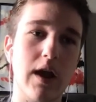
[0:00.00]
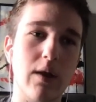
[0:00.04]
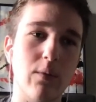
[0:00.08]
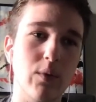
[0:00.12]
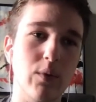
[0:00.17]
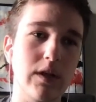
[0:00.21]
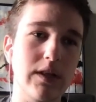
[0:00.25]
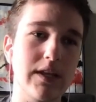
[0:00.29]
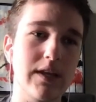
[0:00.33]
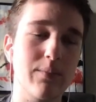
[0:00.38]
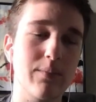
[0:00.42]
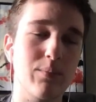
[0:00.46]
I
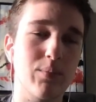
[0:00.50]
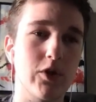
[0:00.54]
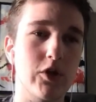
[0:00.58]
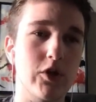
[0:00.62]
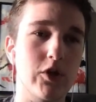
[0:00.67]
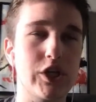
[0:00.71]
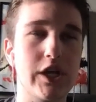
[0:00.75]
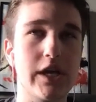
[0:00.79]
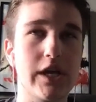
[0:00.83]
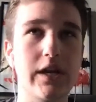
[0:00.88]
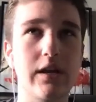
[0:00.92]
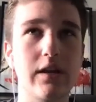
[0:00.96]
really
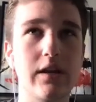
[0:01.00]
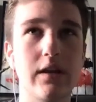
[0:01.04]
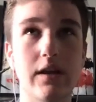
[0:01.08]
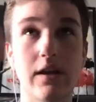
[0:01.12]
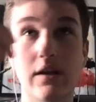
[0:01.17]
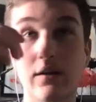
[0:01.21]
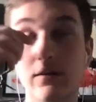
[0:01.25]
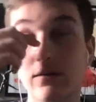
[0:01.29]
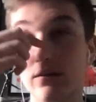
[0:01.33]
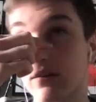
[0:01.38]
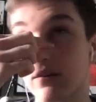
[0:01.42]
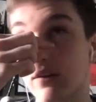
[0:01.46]
appreciate it. And
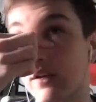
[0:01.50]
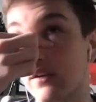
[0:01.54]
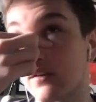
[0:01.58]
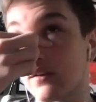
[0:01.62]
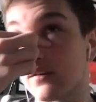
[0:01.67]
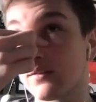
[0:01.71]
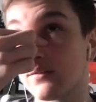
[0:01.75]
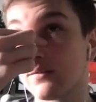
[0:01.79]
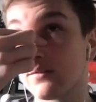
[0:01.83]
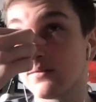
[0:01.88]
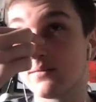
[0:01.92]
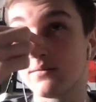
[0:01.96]
I was like,
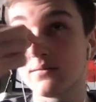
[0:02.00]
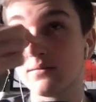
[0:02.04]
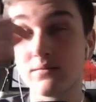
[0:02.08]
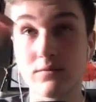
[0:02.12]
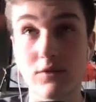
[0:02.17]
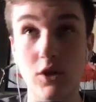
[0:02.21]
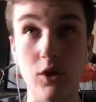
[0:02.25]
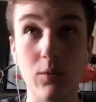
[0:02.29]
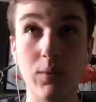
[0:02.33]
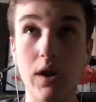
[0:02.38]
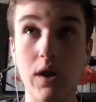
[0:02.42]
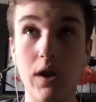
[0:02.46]

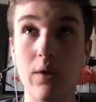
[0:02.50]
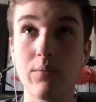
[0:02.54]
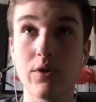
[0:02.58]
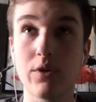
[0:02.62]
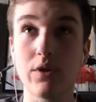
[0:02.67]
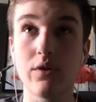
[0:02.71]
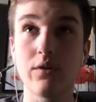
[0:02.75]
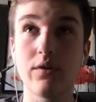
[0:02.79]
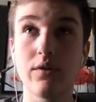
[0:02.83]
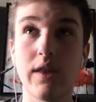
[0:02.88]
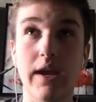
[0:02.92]
no problem, dude.